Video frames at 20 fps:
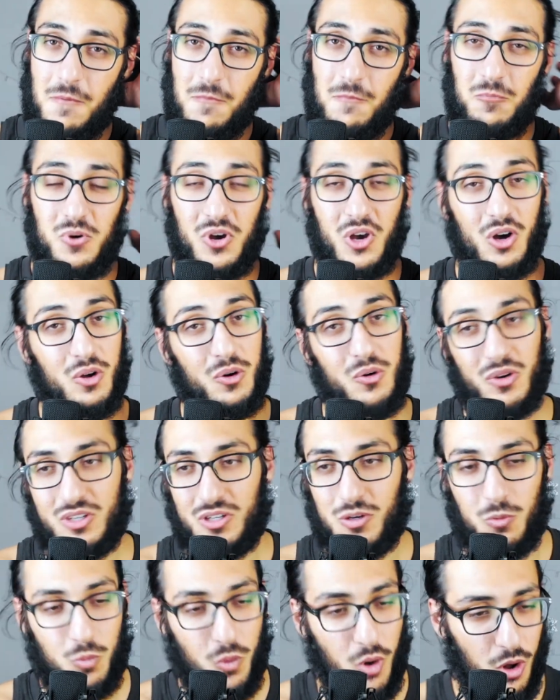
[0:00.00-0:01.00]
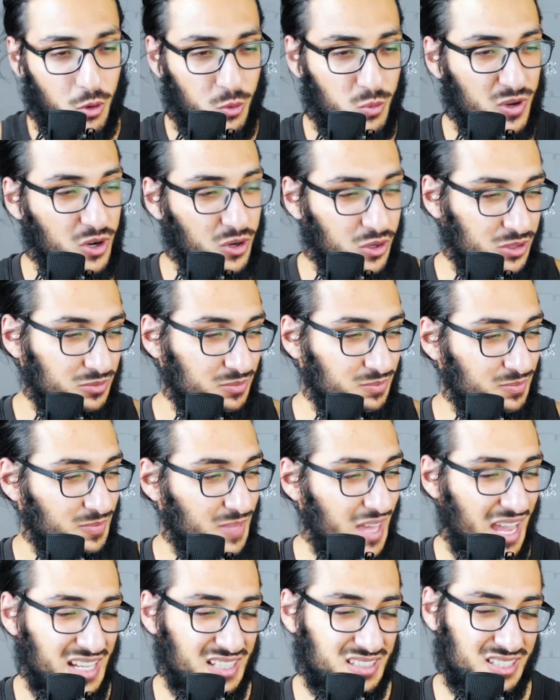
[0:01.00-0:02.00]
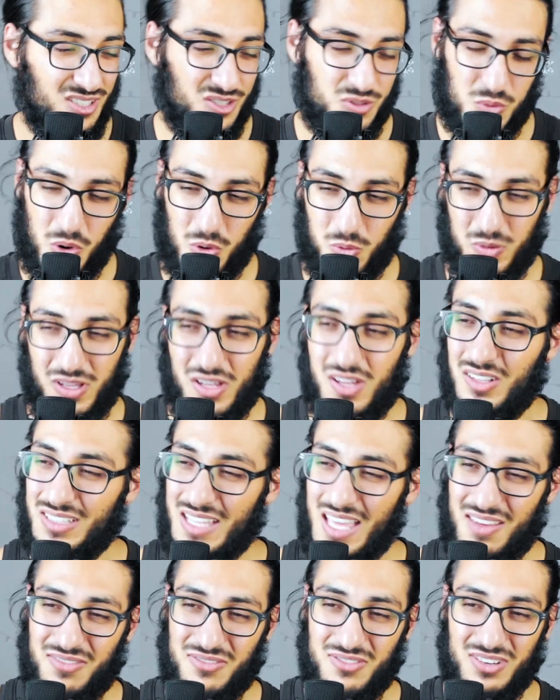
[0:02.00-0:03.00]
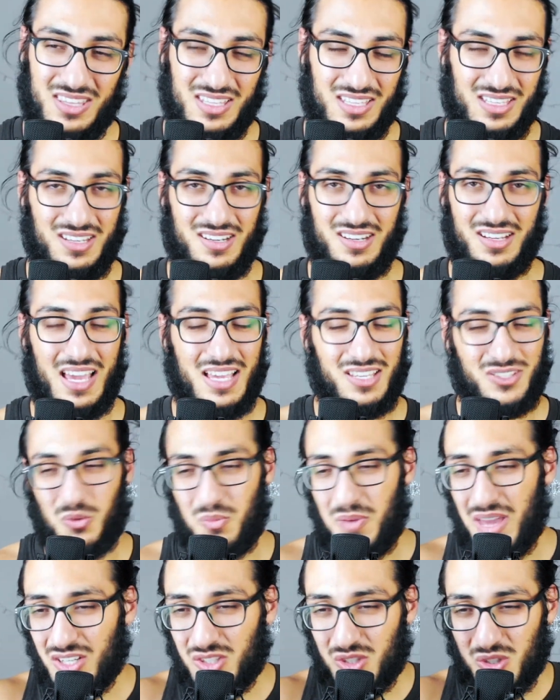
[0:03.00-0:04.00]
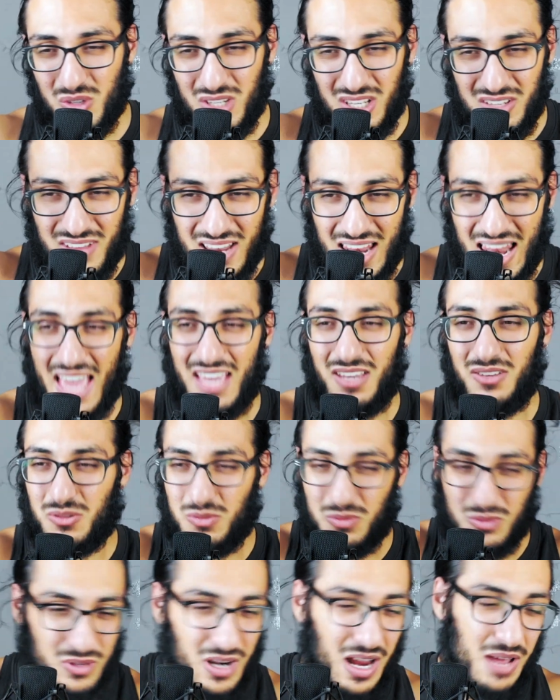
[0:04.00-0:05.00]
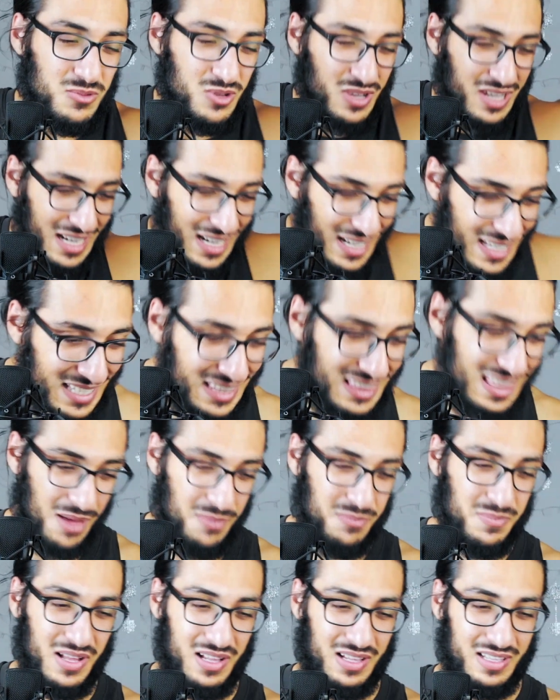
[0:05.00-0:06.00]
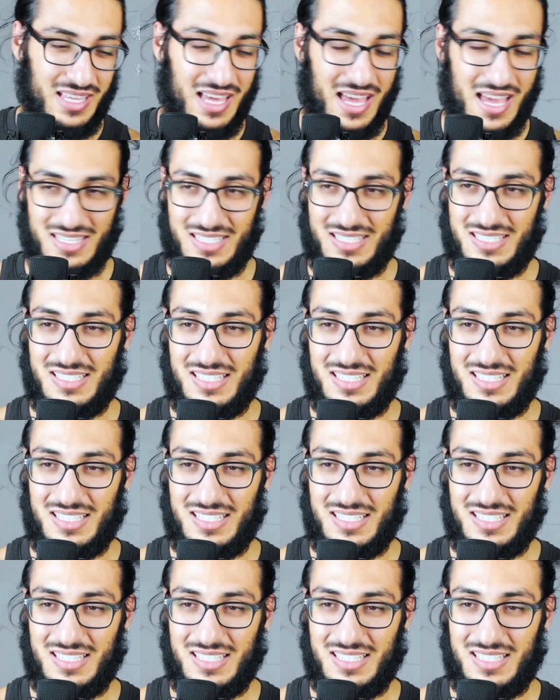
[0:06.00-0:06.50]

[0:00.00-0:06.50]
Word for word: We got rock and roll, we got 80s rock. We've got everything here, guys. So make sure you leave a like, you subscribe, you click that bell, guys.